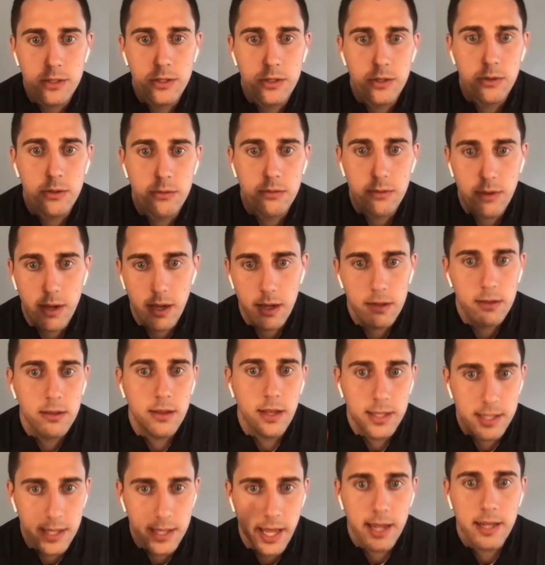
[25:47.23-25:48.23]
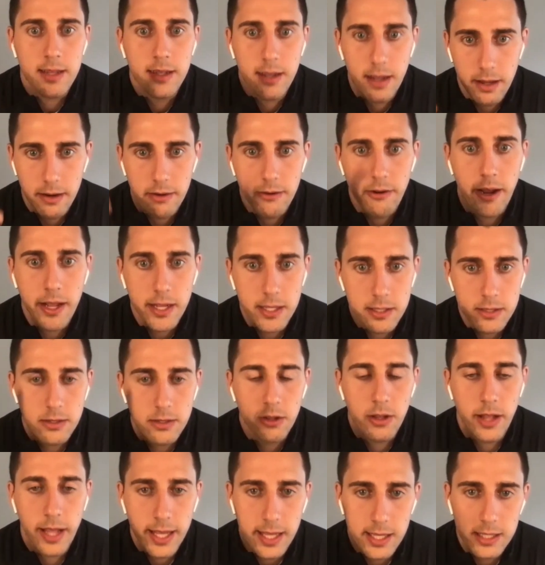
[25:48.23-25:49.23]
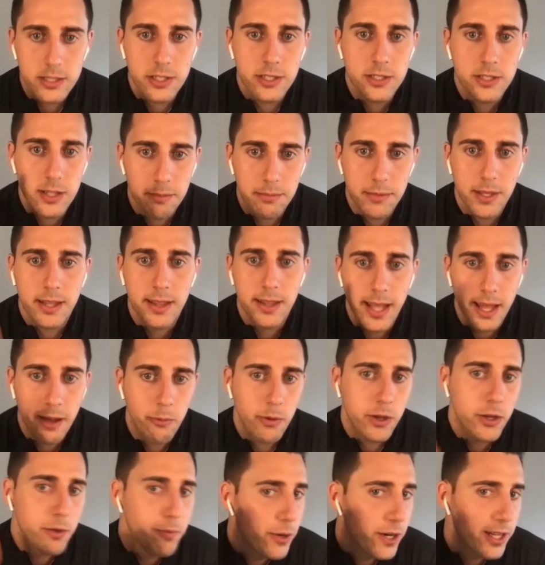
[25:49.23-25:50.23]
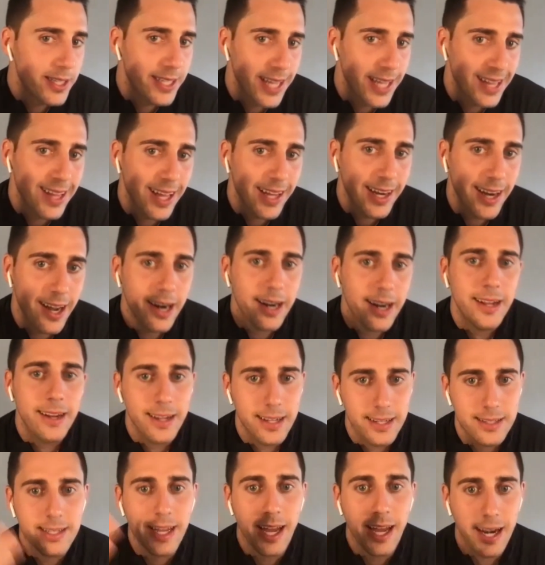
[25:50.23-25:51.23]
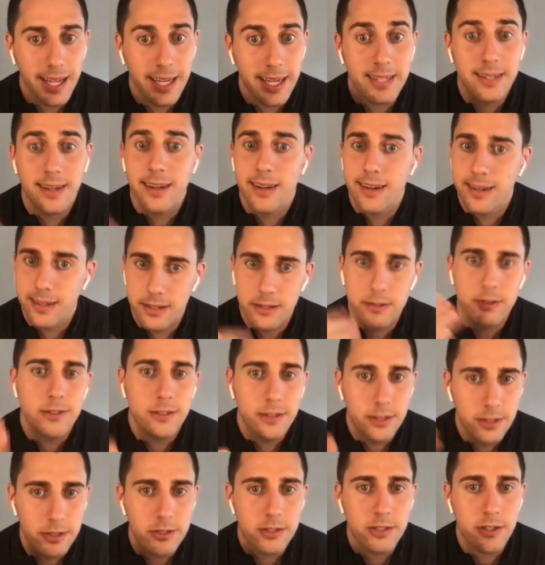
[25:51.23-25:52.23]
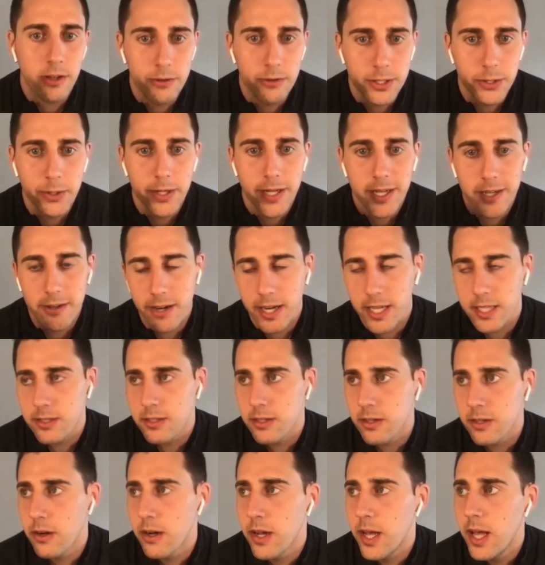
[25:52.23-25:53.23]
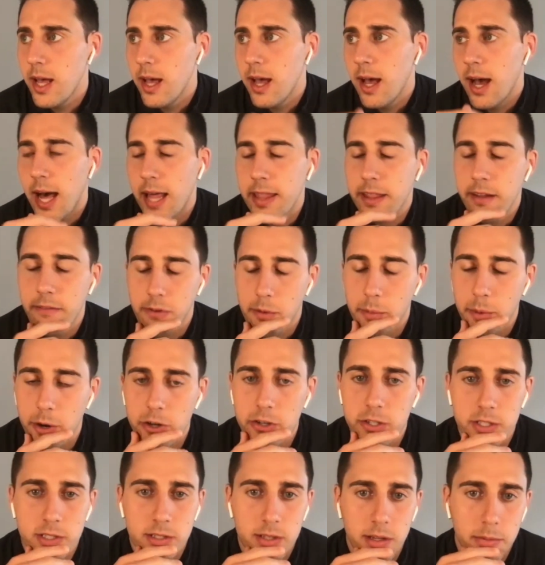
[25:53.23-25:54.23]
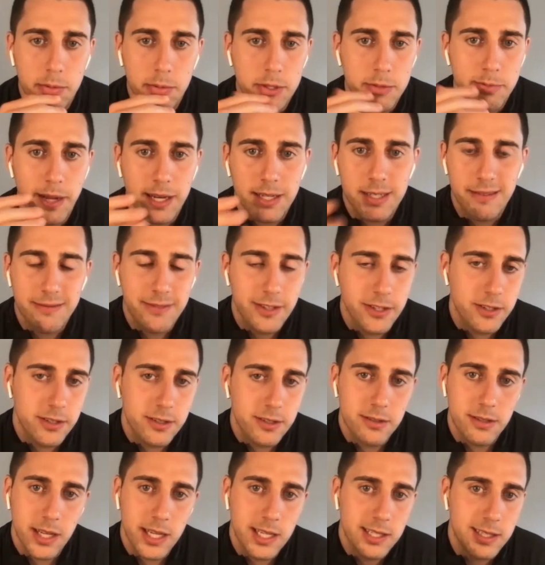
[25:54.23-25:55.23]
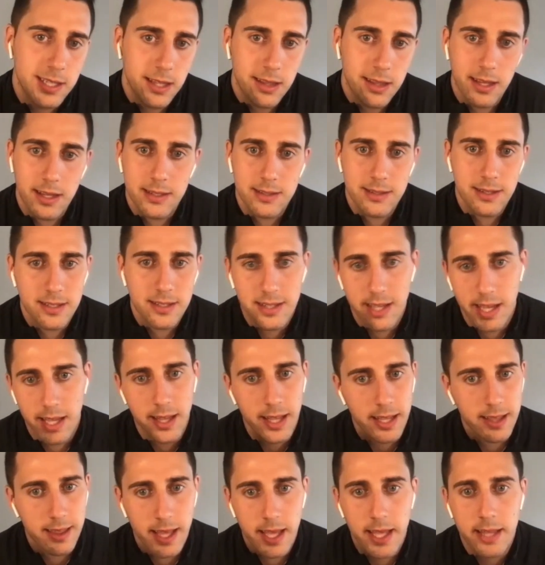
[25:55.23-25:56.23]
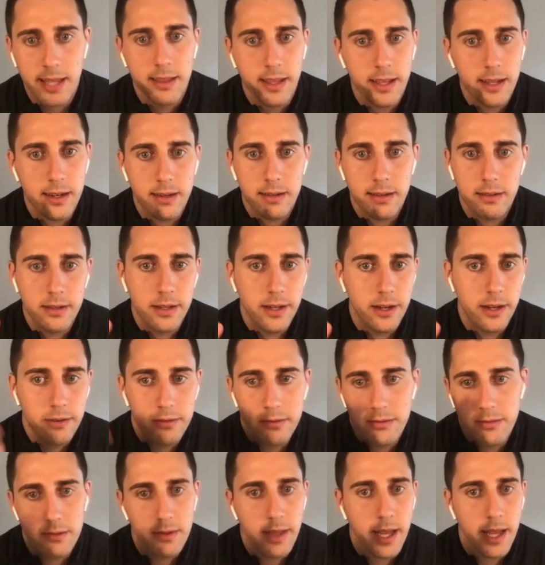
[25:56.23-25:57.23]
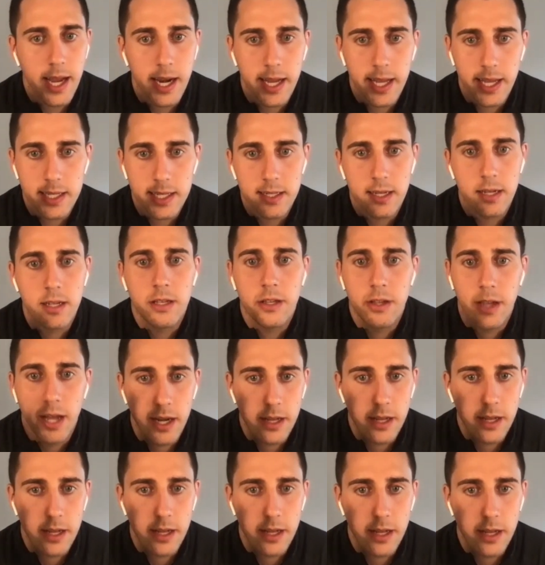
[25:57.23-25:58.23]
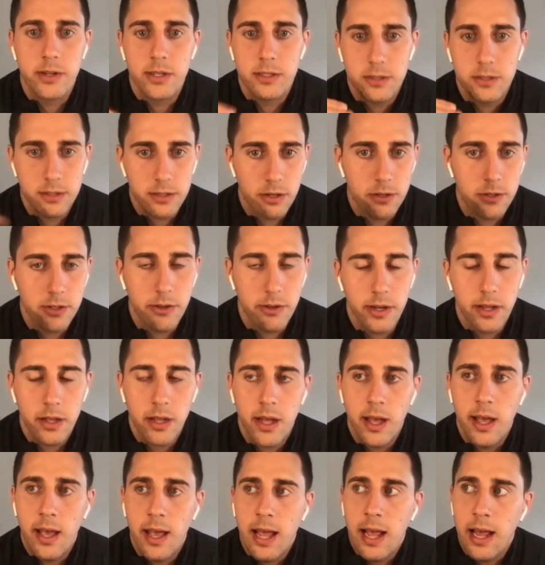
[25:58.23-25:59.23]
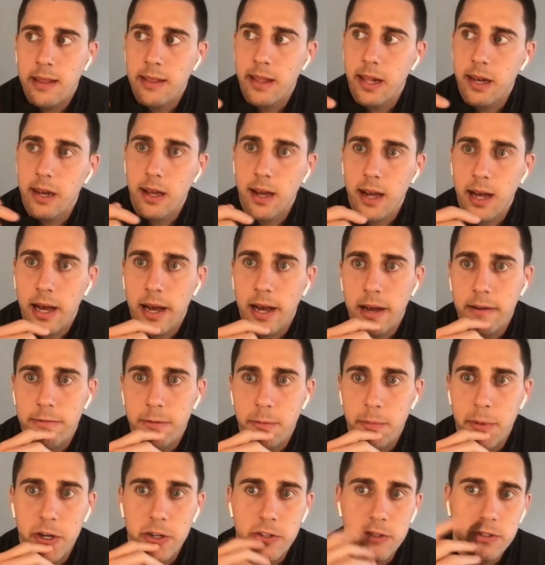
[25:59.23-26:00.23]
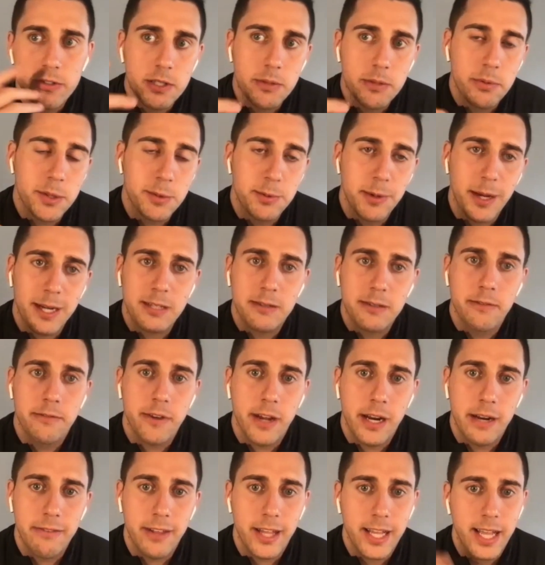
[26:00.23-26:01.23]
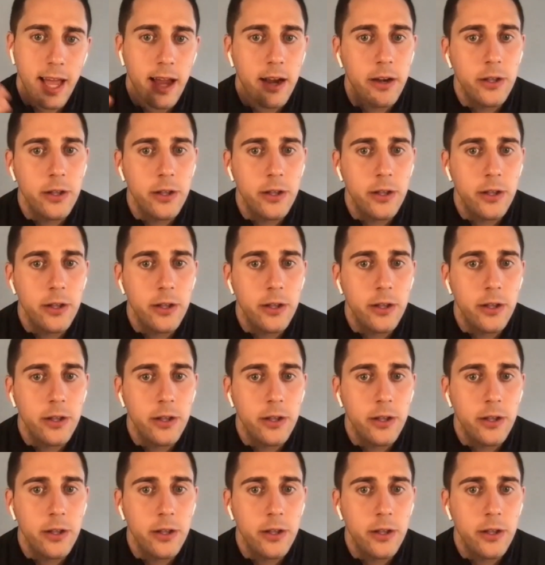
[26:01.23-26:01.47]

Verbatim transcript: Two, let's get it done right so like it's just something that when you put a deadline on it it's got to get done and you, you just go do it right so i think from an urgency perspective there's easy things to say like that that you know they got to get done you got to go do it just go do it and then uh, from an urgency perspective kind of like how do